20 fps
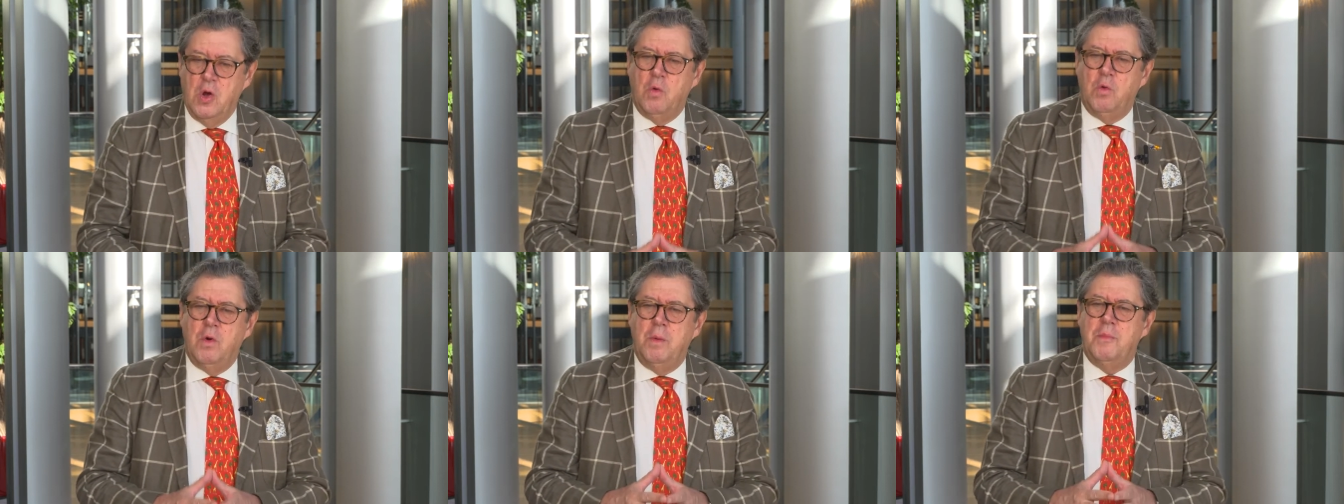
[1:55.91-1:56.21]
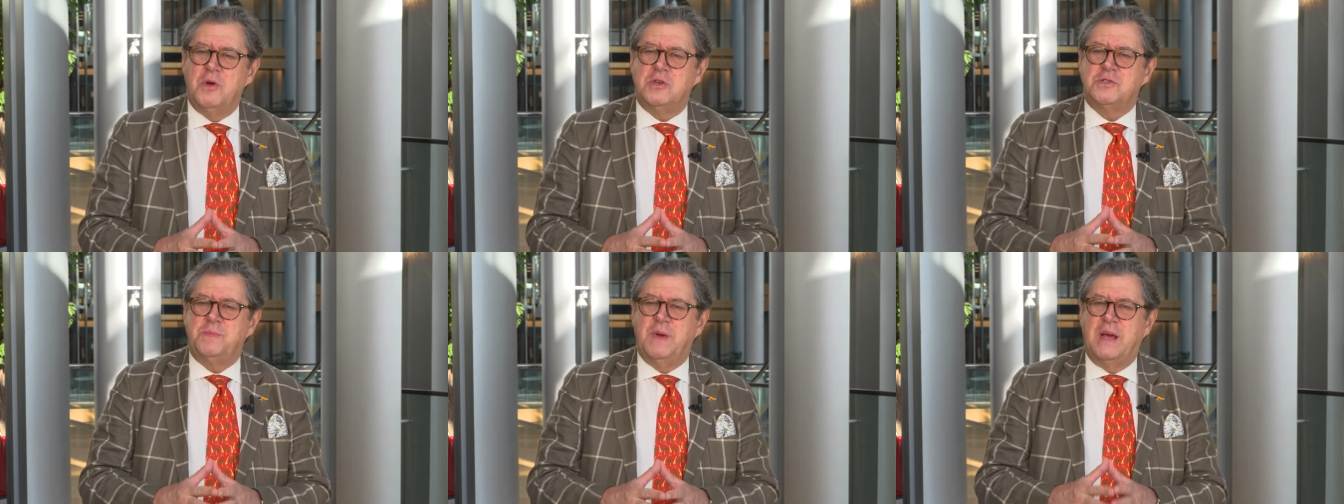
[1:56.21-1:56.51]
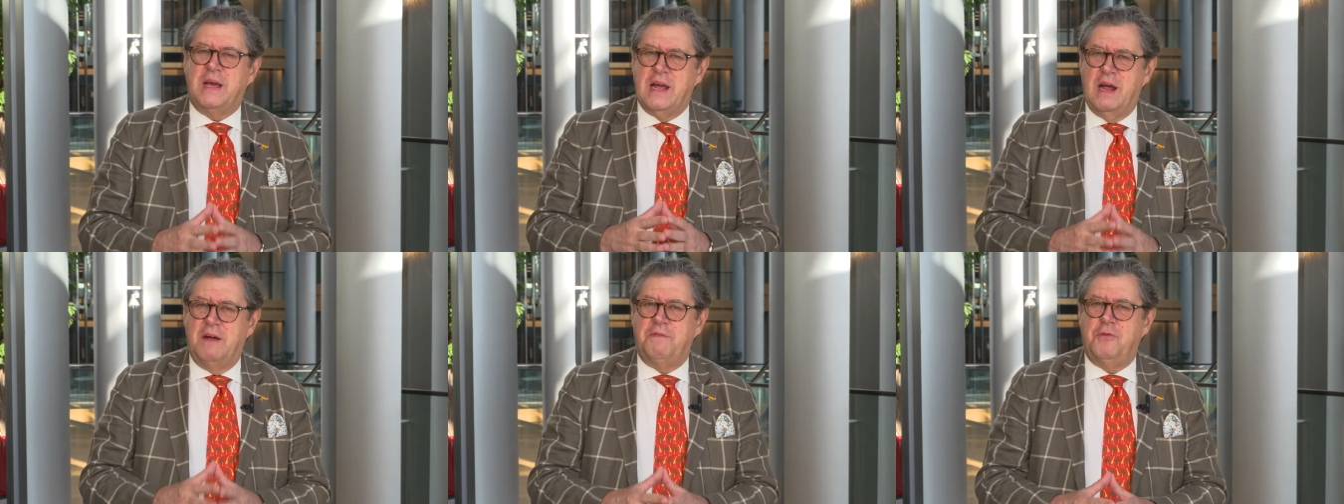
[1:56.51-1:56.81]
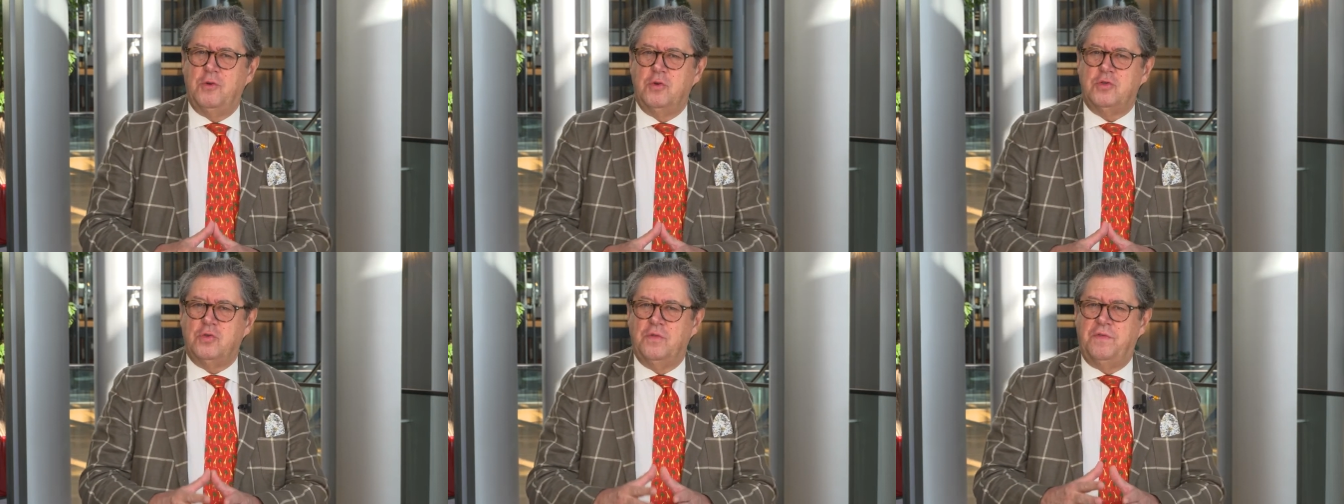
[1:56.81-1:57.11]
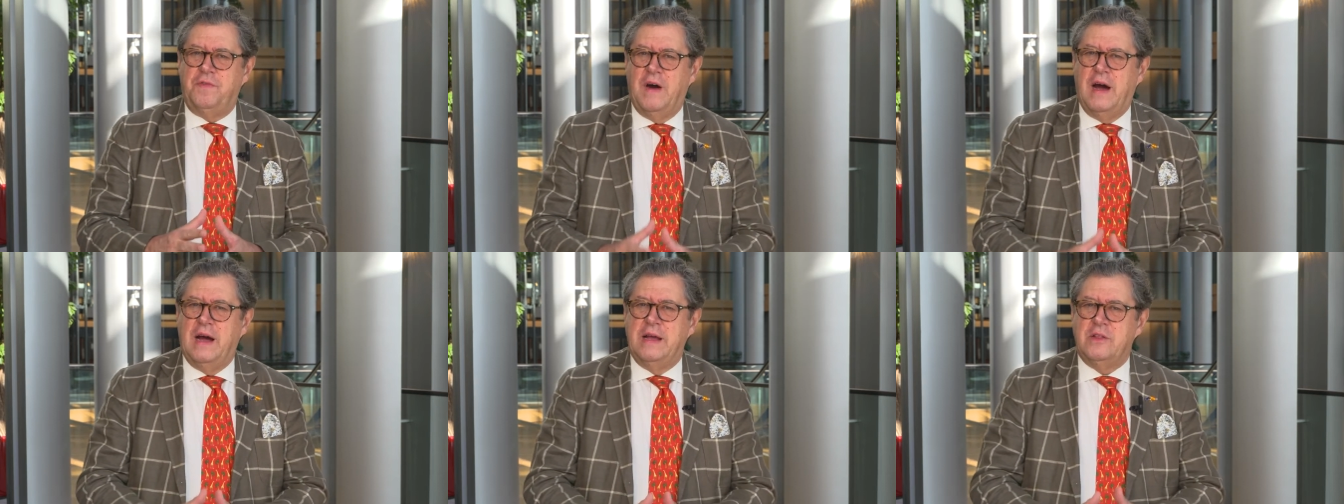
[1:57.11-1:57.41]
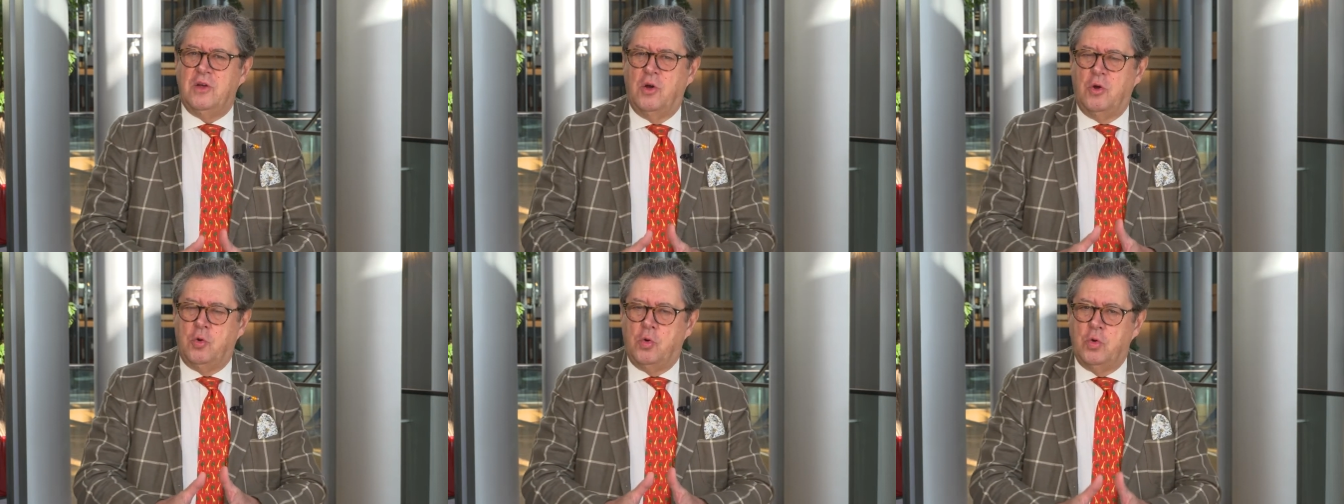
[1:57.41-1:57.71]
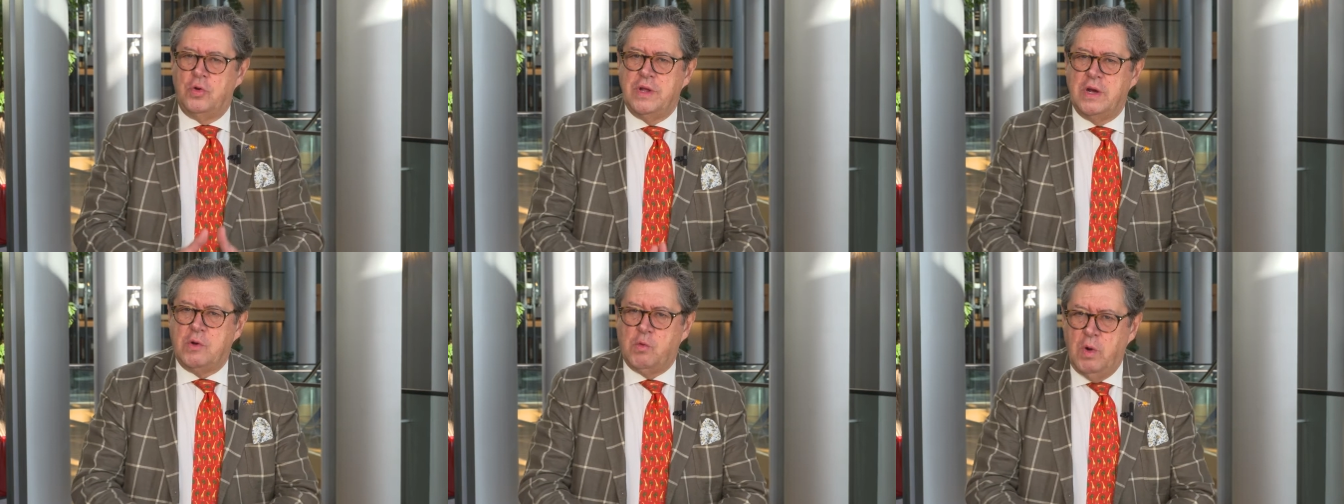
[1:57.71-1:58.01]
we must be careful to find a
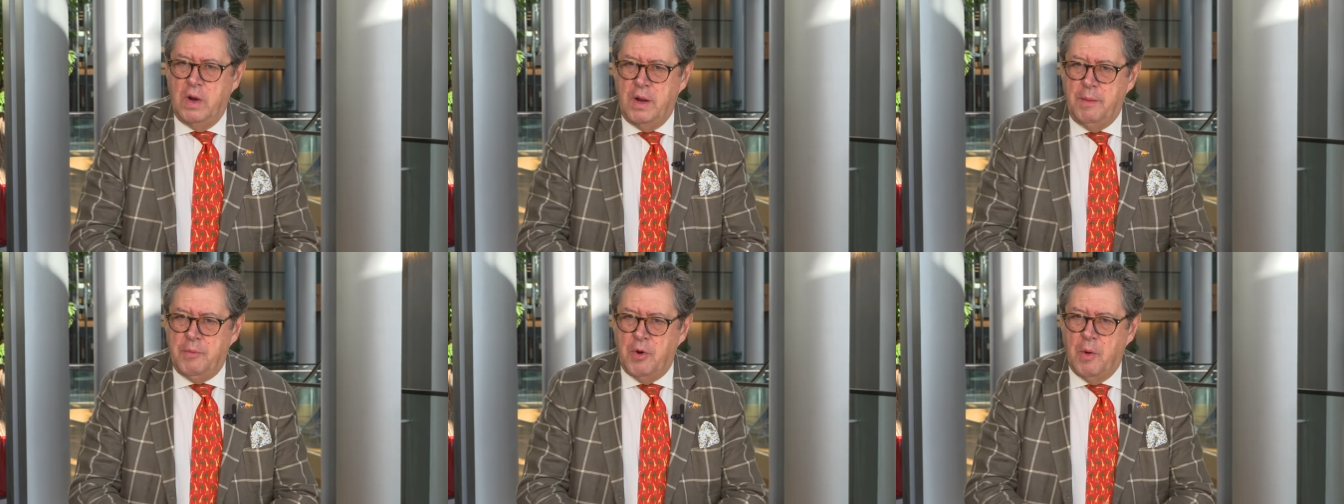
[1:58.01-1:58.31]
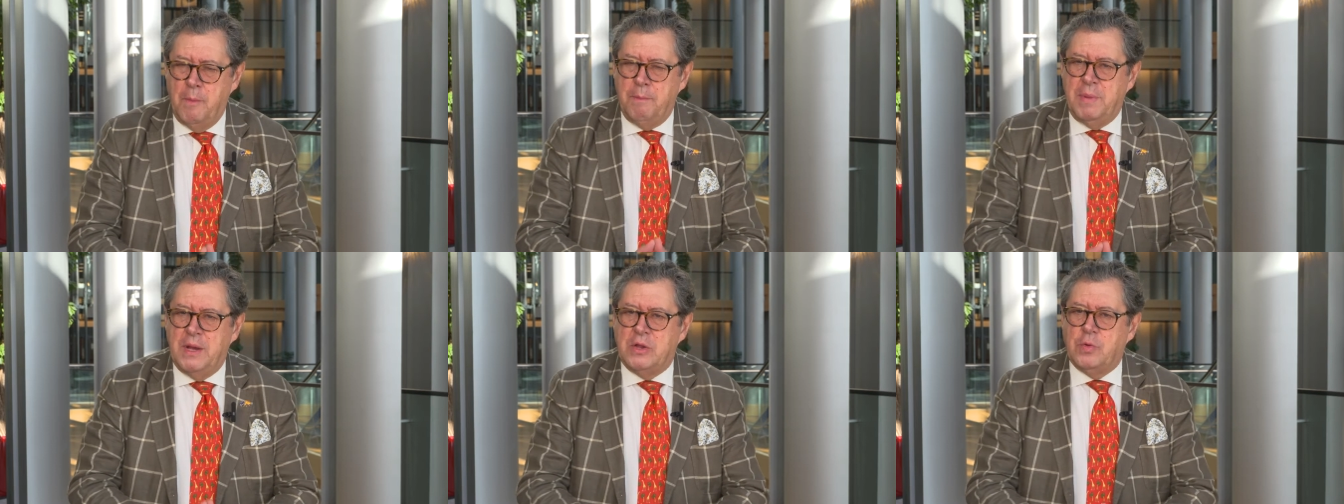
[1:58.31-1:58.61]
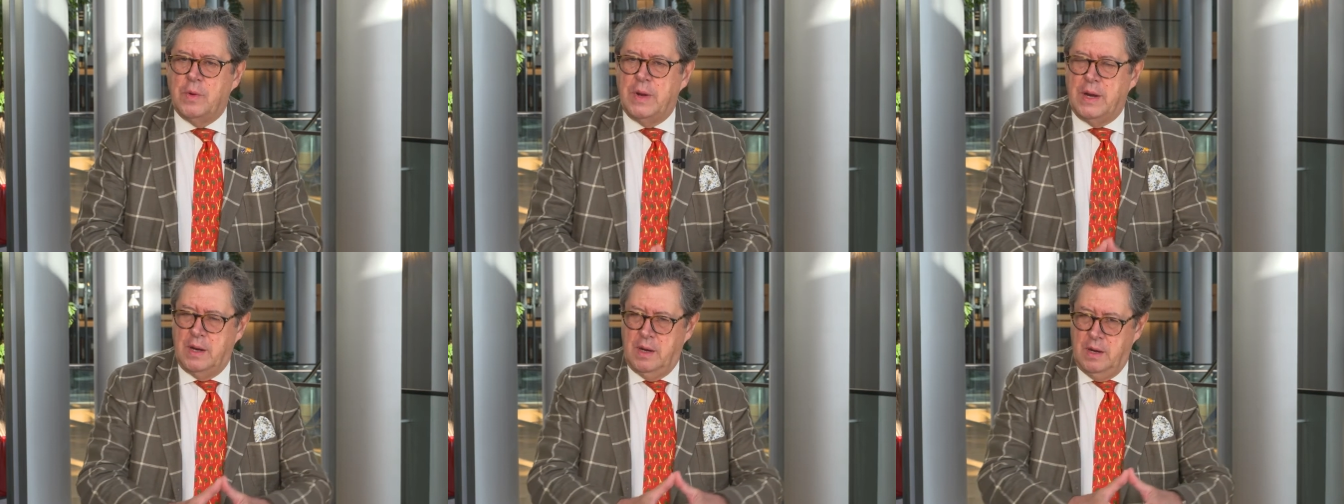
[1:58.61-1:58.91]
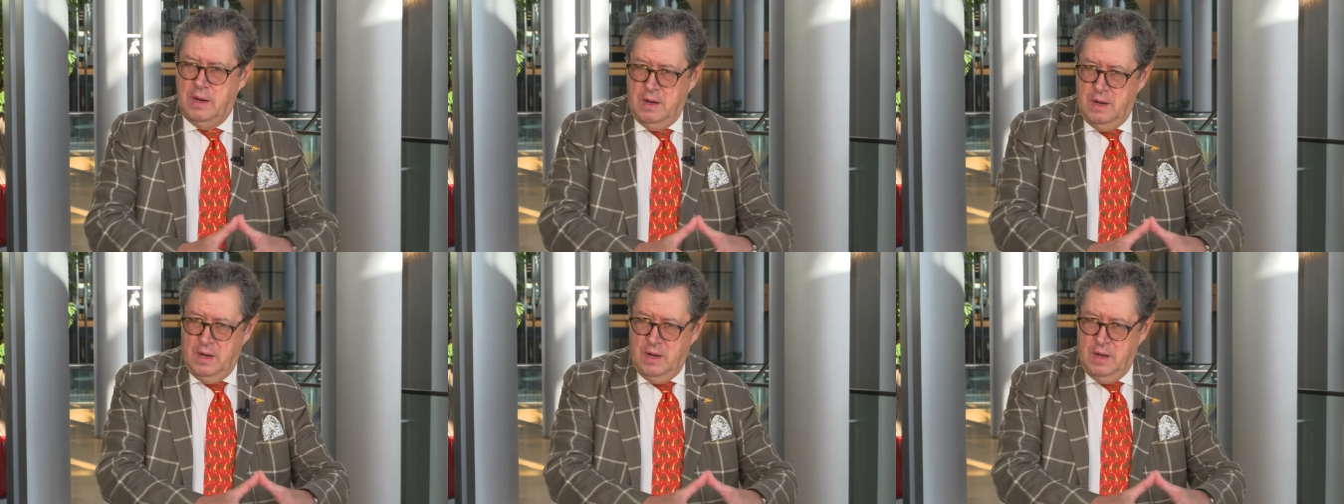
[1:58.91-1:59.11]
good equilibrium between